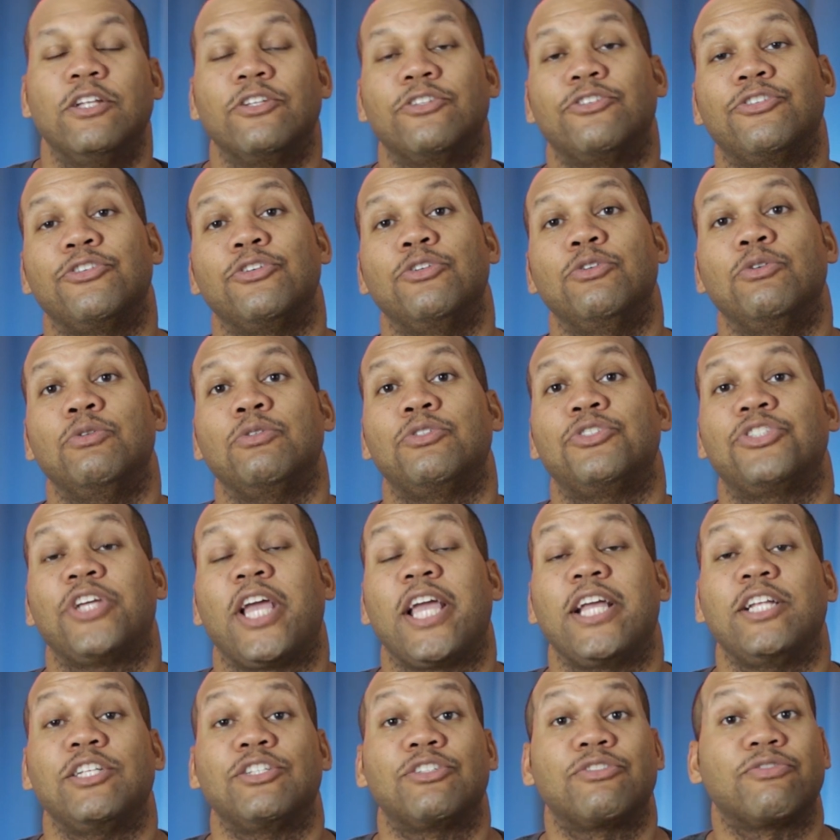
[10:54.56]
To
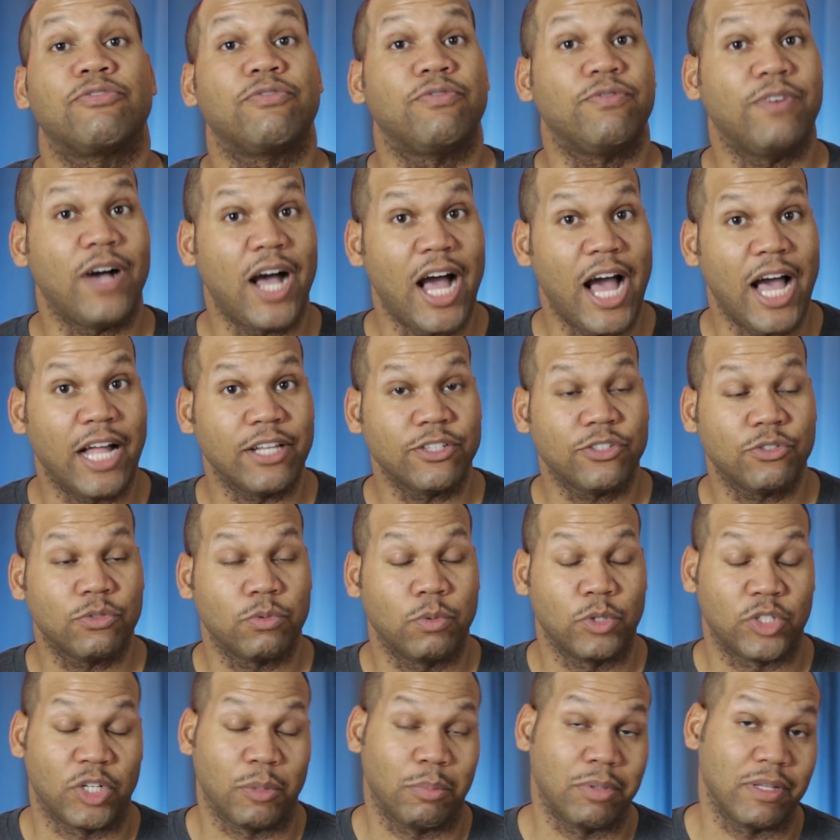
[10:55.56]
change fonts,
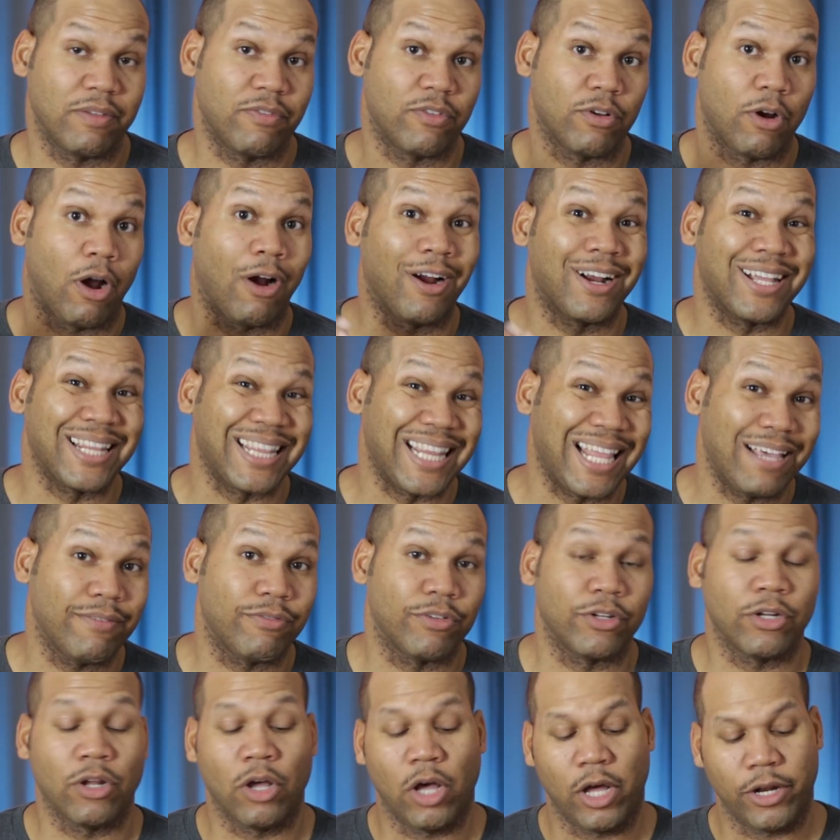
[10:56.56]
which I believe there are
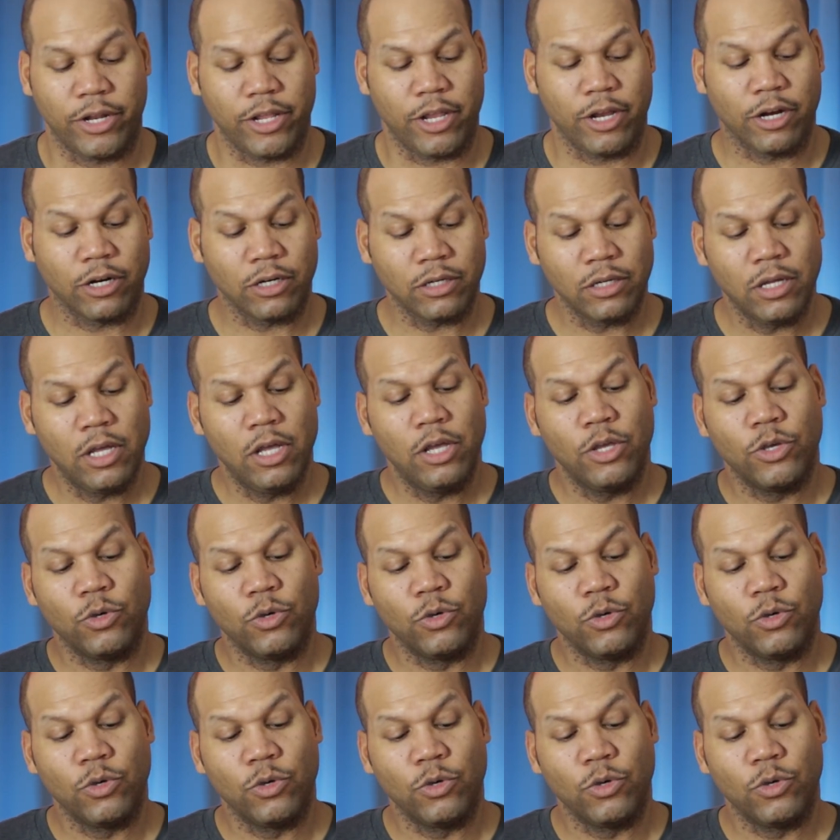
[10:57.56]
11 on here,